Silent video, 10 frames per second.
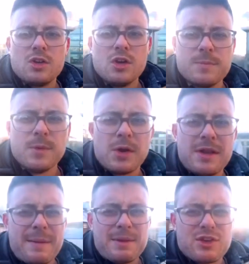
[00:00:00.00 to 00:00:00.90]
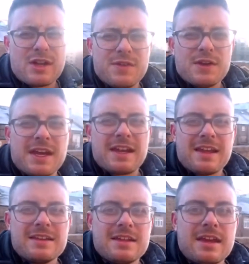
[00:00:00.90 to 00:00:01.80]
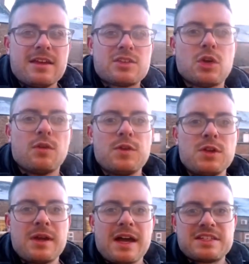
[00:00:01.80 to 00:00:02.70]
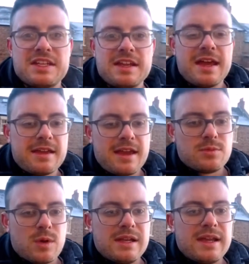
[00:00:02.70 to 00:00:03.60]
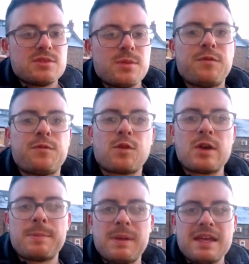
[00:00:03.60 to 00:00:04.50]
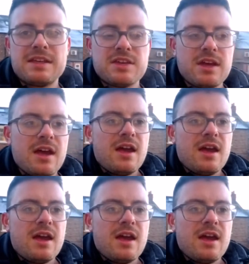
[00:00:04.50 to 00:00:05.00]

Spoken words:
Good morning, happy transfer deadline day. So for Newcastle United, we're linked with three players.